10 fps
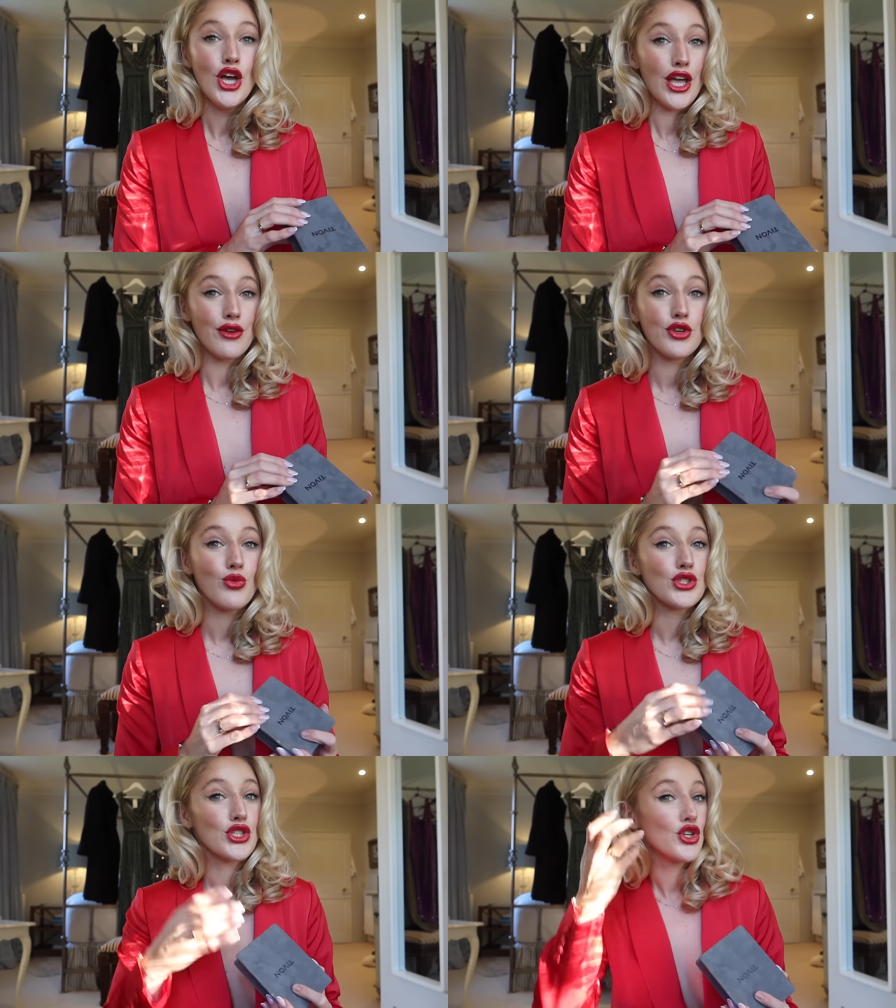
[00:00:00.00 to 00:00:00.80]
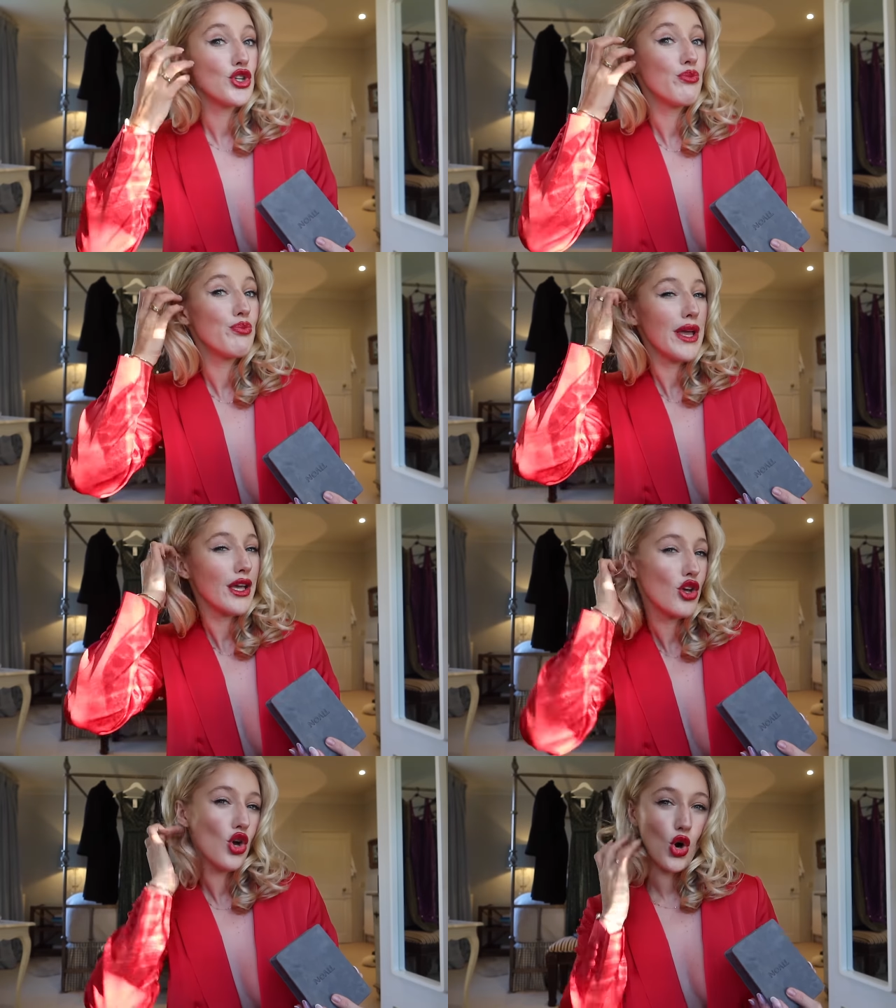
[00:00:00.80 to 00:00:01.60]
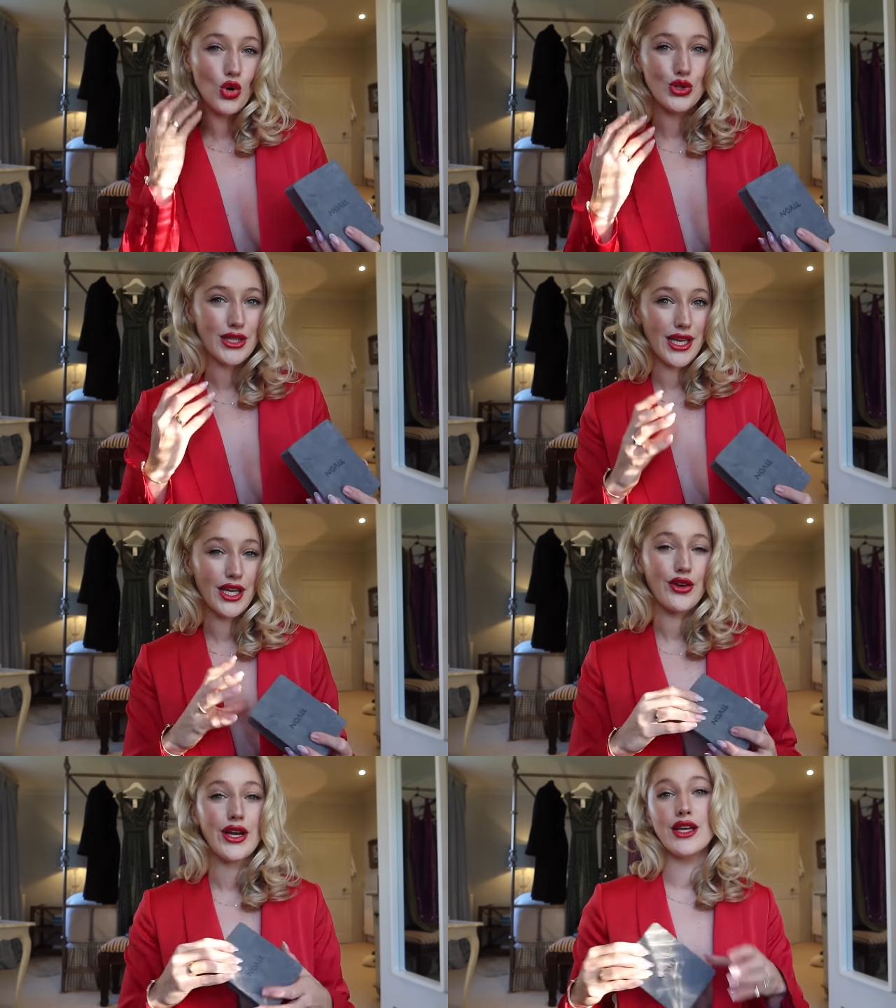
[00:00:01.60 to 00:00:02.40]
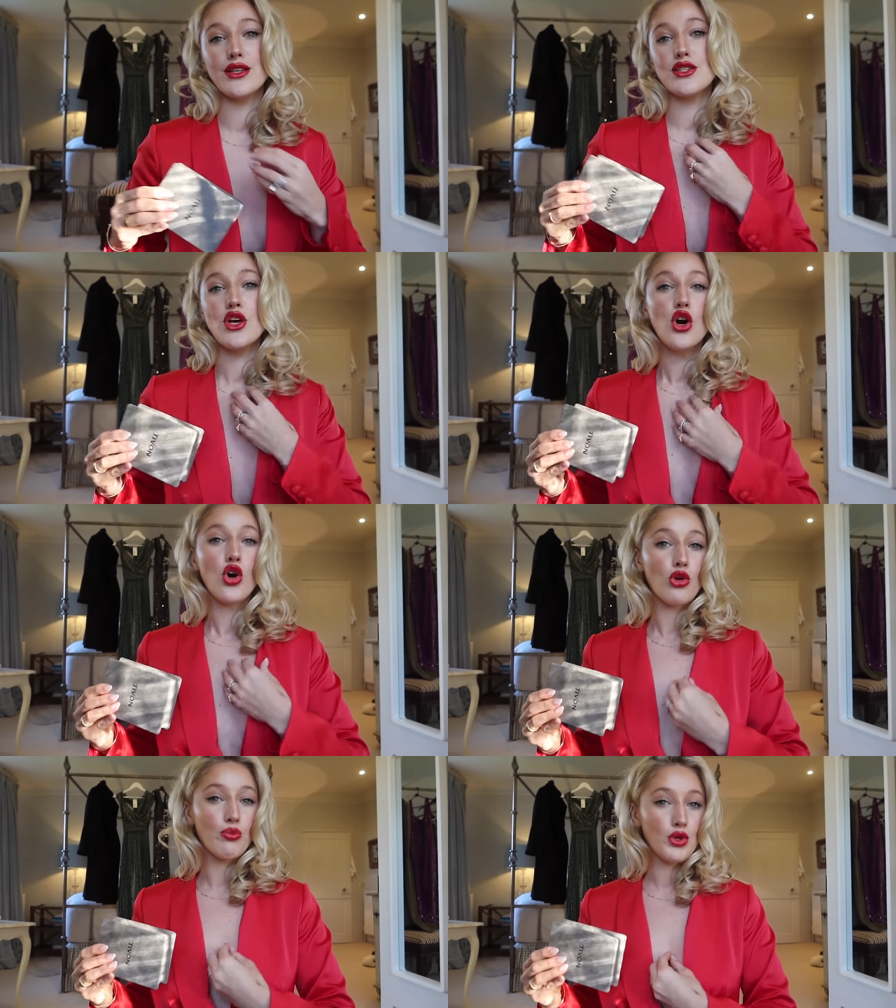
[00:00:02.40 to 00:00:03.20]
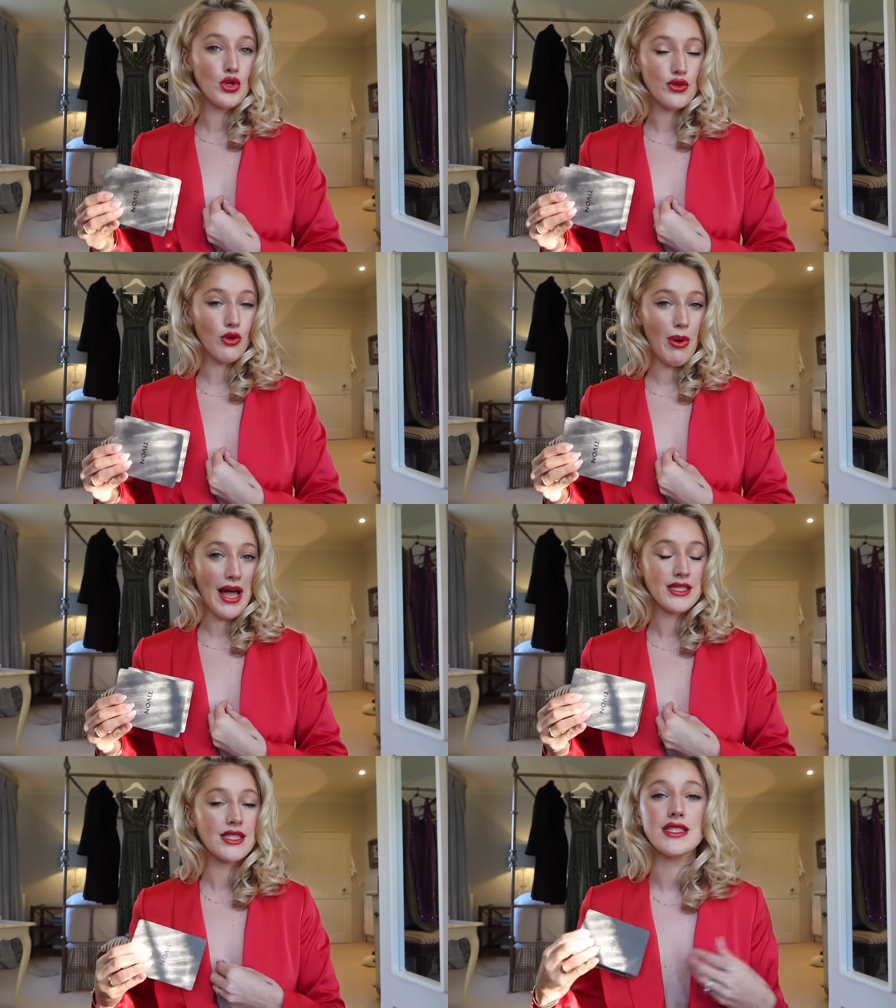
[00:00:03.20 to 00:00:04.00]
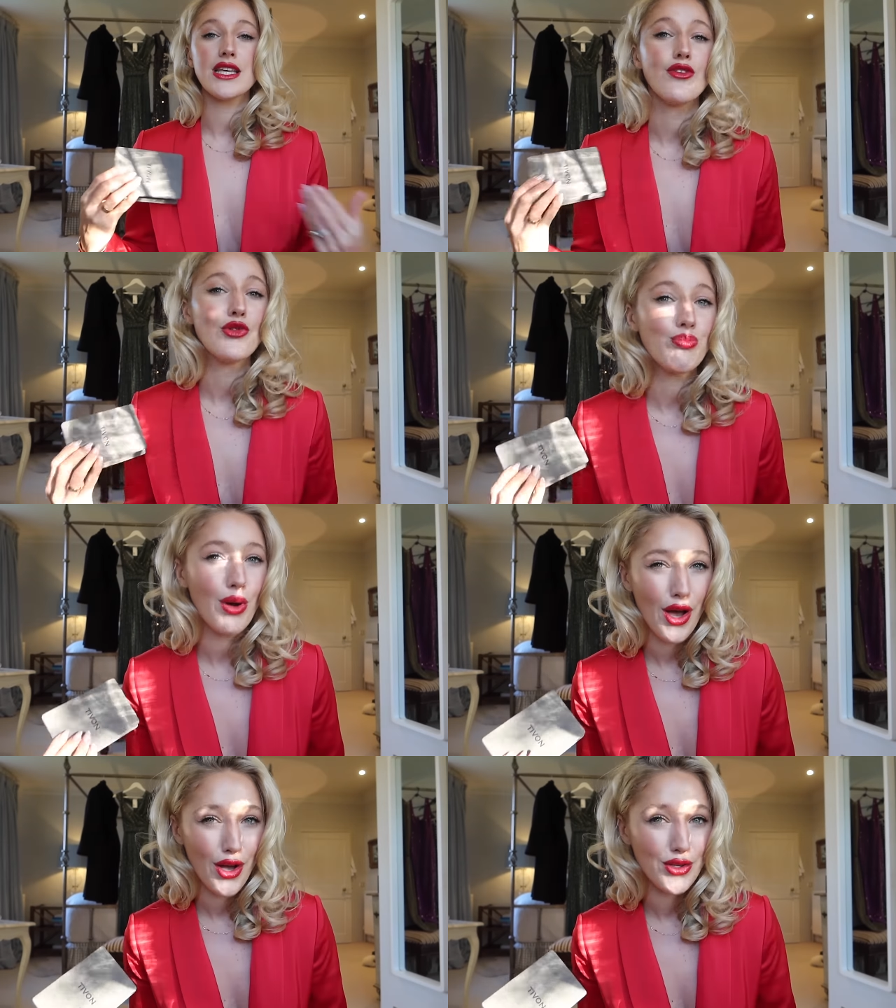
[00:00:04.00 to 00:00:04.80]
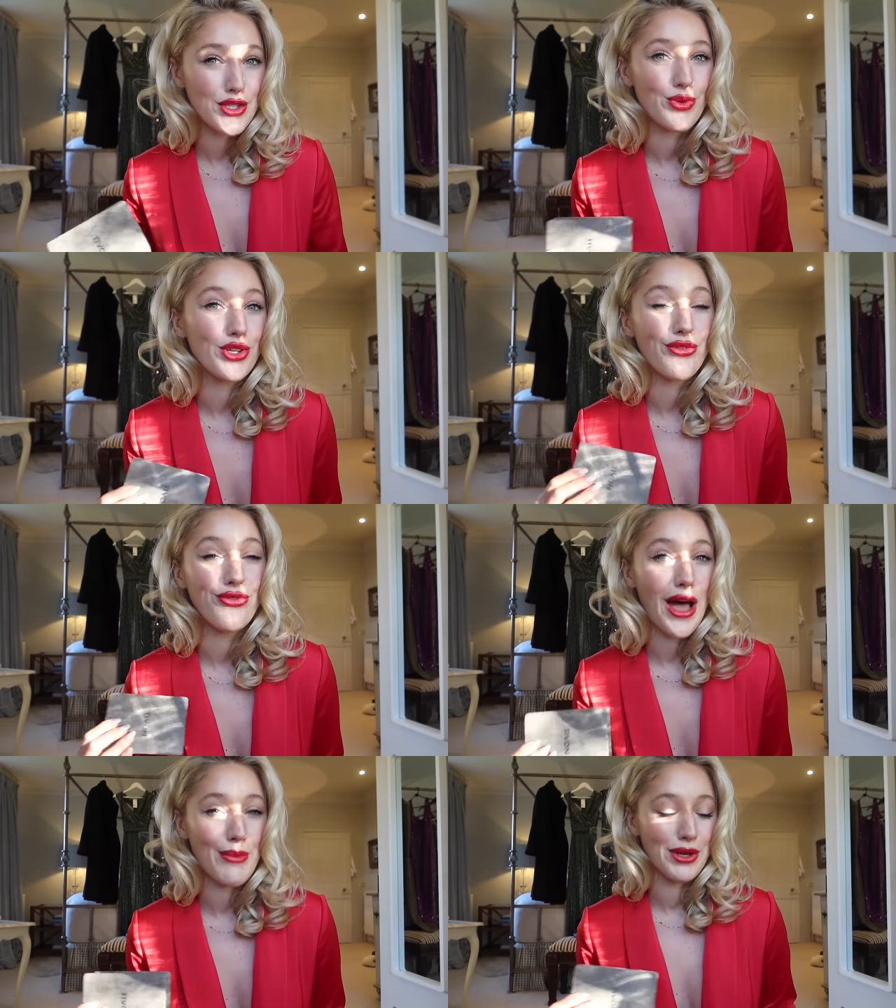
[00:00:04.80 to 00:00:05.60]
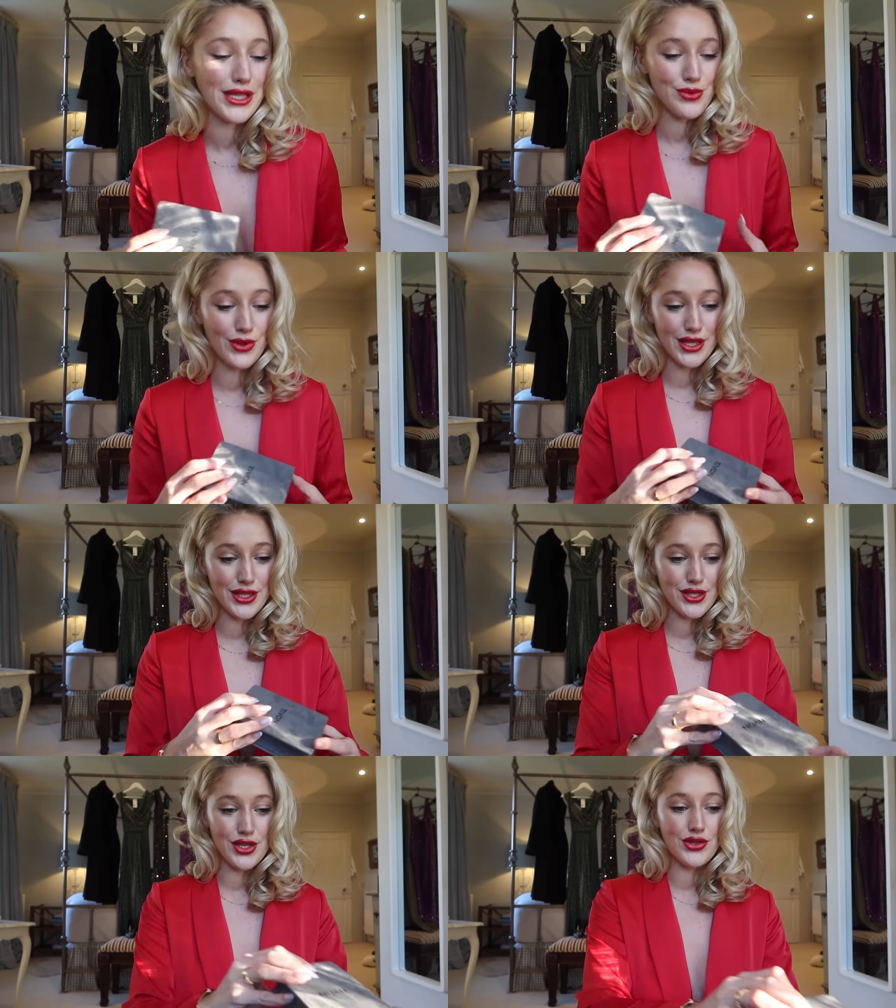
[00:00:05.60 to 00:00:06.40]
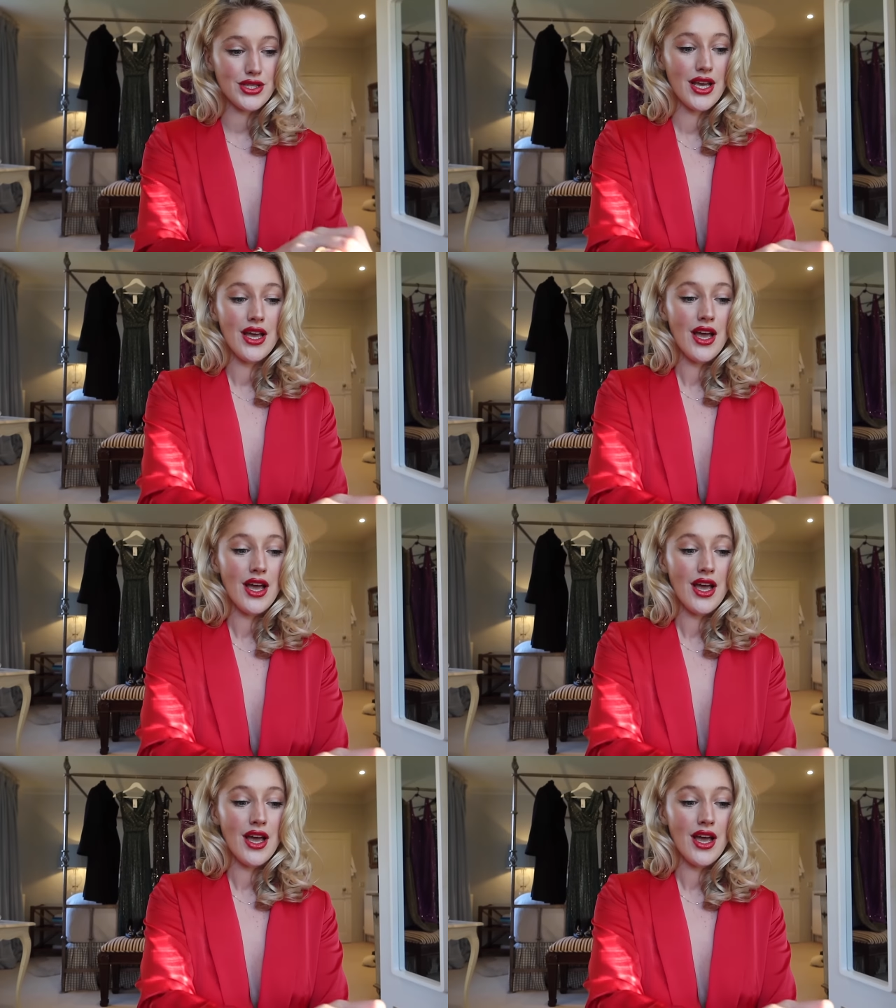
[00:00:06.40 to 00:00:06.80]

if you wanted to do big gold earrings or a beautiful pendant even pearls will look fabulous with this suit